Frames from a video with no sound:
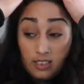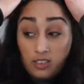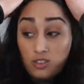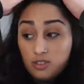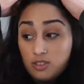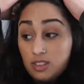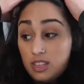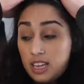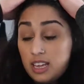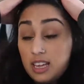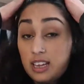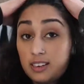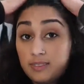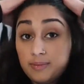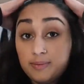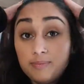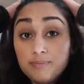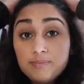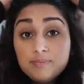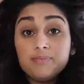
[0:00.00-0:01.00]
So
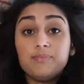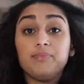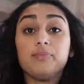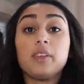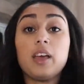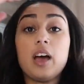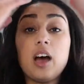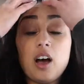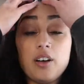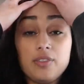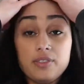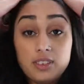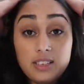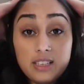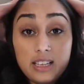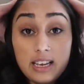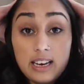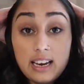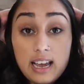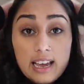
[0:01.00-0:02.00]
then after
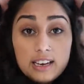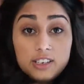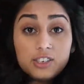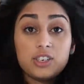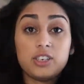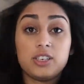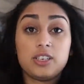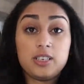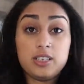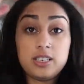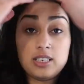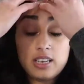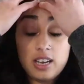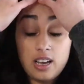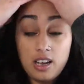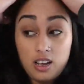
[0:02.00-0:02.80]
that, I just